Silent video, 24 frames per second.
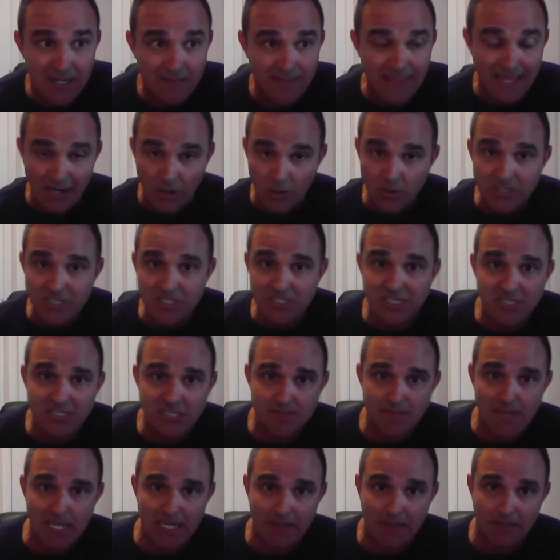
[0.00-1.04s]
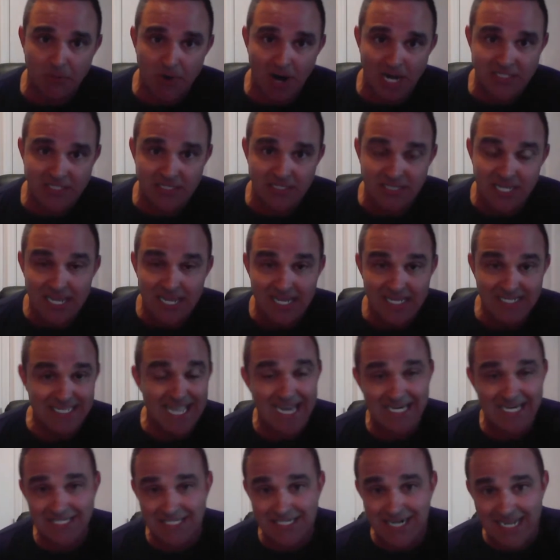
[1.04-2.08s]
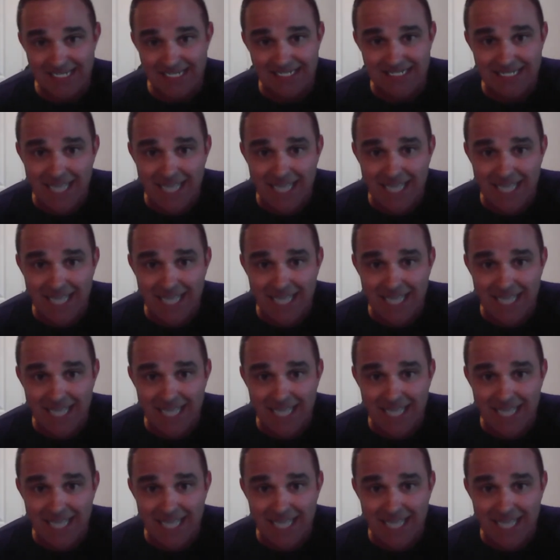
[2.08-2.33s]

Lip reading: that her decision-making process is actually not